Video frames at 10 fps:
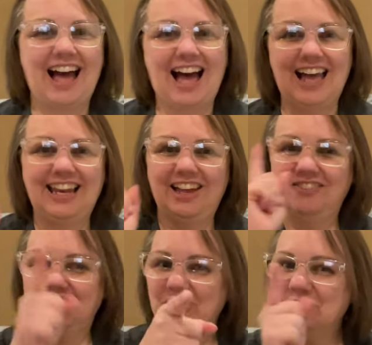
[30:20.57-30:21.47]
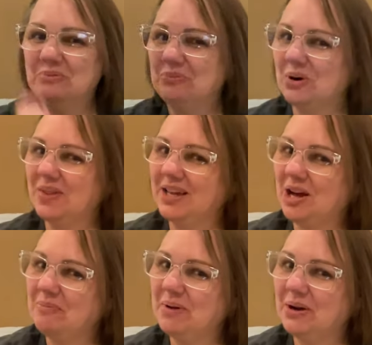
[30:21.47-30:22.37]
I love you more than
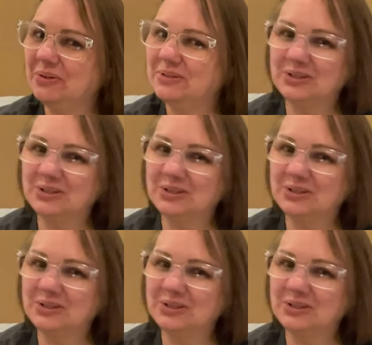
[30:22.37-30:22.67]
gumbo.